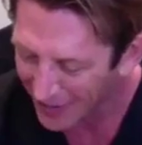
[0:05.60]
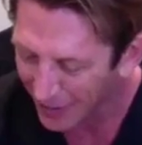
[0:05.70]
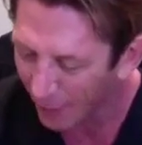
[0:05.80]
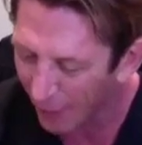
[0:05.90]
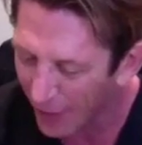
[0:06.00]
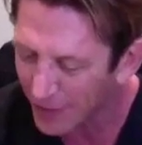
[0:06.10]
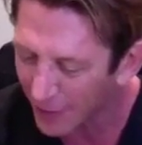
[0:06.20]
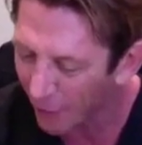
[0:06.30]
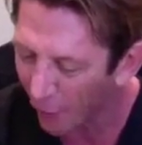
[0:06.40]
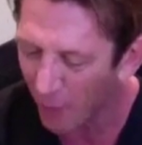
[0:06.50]
So
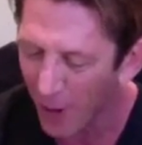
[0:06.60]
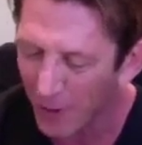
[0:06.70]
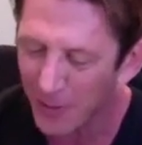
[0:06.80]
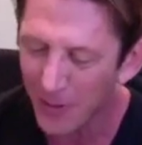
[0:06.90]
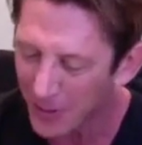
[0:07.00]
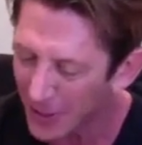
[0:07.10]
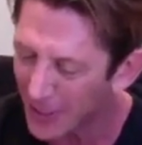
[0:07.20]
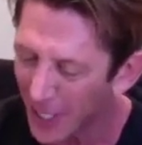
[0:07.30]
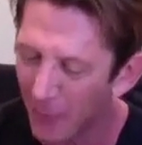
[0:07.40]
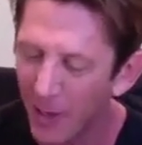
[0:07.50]
first and foremost,
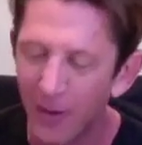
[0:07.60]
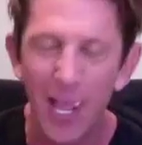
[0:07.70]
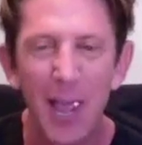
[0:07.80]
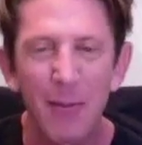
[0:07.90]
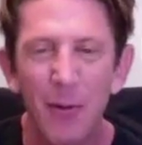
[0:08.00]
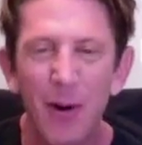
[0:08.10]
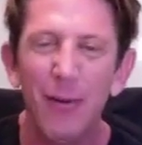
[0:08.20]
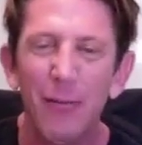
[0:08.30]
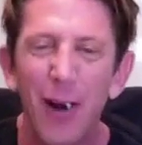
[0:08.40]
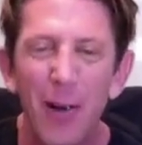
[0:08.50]
just tell me your name and where
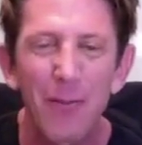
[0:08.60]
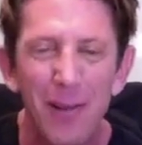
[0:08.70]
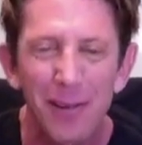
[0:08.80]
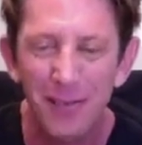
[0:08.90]
you're from.